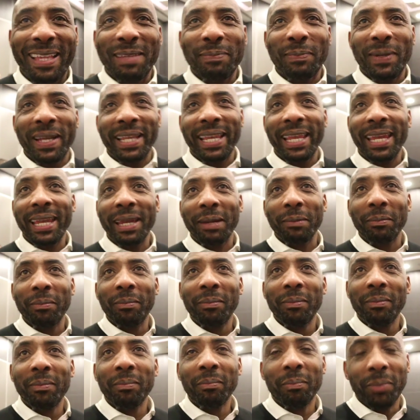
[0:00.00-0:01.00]
That's my name.
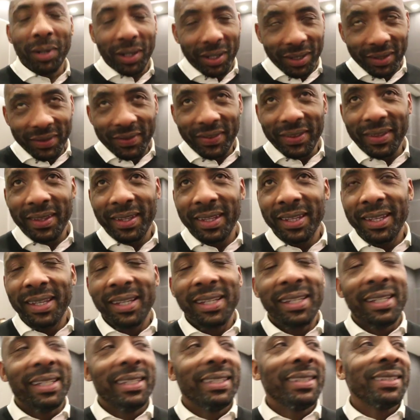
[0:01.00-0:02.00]
But
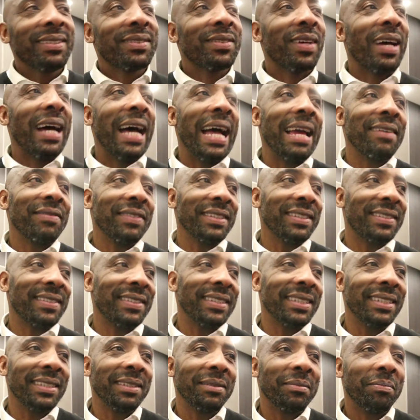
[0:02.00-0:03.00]
okay. So
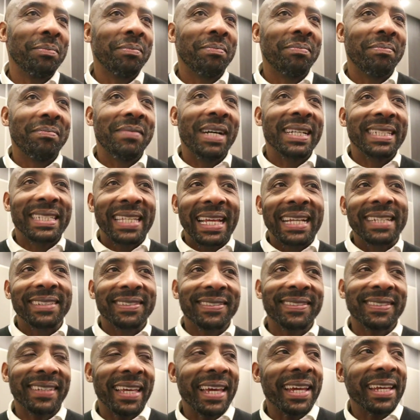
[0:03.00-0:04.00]
Ivanson, my
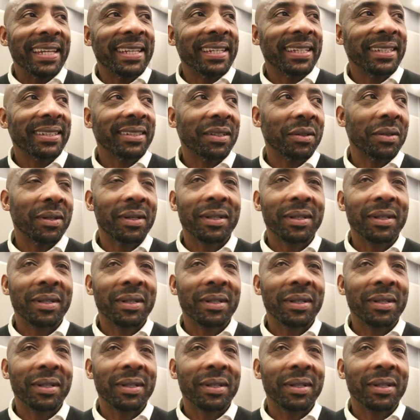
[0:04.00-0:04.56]
dad said. That's a